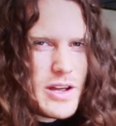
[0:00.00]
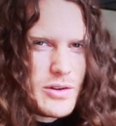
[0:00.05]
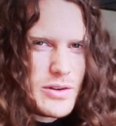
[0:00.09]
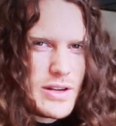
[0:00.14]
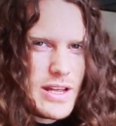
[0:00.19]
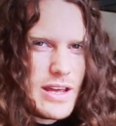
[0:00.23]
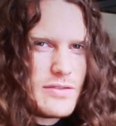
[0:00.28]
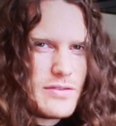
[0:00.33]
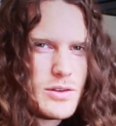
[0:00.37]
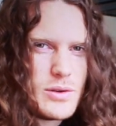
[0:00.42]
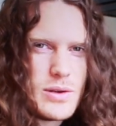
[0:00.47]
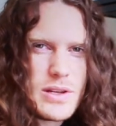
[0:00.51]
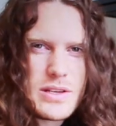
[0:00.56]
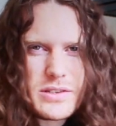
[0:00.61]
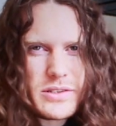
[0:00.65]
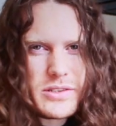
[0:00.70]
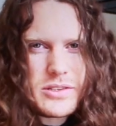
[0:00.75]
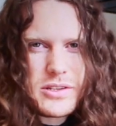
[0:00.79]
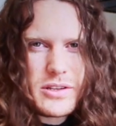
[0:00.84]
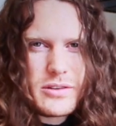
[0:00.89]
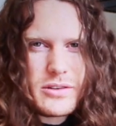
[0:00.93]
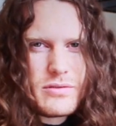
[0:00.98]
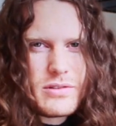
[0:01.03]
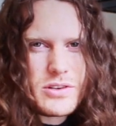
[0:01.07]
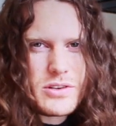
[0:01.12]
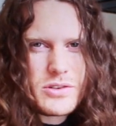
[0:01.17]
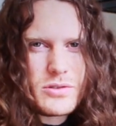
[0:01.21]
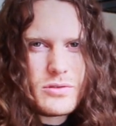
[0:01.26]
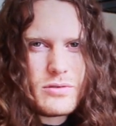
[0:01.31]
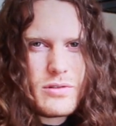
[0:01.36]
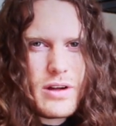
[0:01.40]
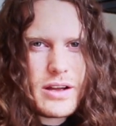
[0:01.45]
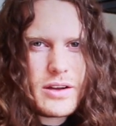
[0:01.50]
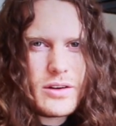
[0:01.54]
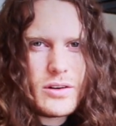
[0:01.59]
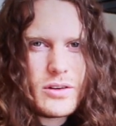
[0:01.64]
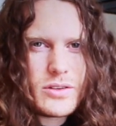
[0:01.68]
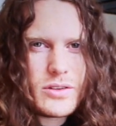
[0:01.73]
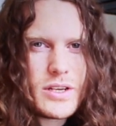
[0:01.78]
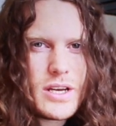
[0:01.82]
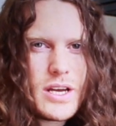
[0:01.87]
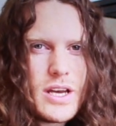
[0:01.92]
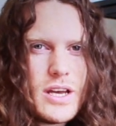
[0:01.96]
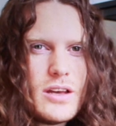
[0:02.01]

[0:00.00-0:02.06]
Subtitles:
on it if you listen to the original record.